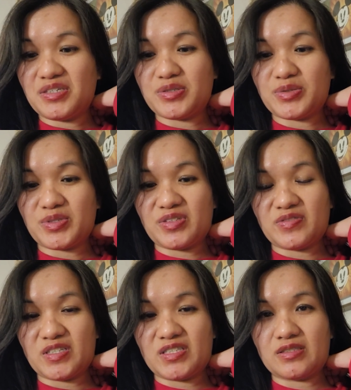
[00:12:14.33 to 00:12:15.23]
It was really
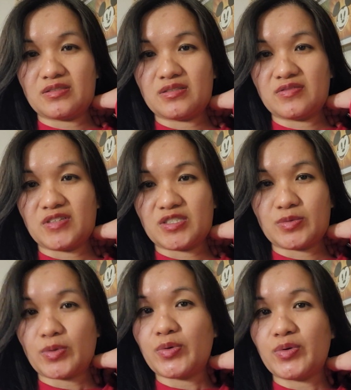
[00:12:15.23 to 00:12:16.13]
fun. Effects
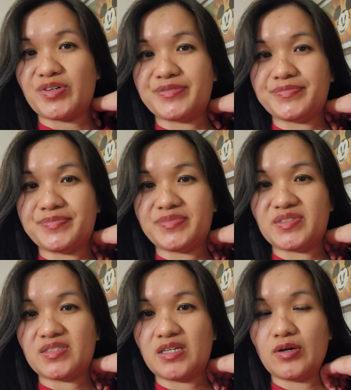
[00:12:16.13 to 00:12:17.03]
were cool.
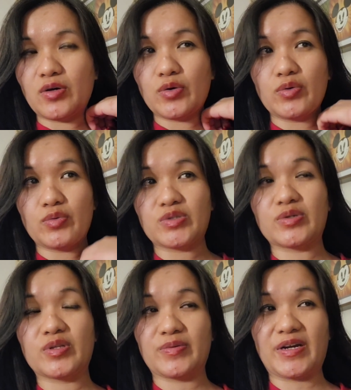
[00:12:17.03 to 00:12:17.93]
Would
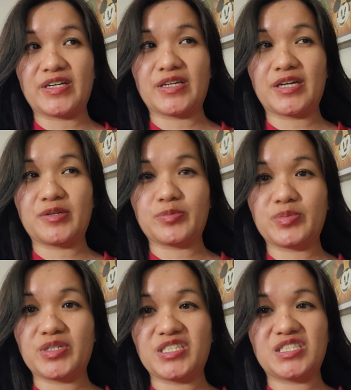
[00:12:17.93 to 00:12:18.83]
totally ride it again,
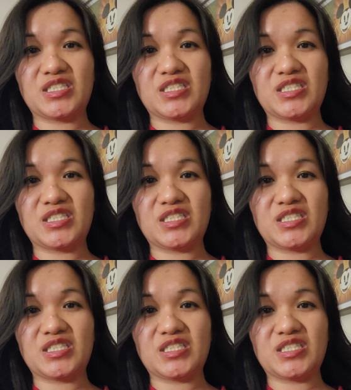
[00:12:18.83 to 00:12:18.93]
but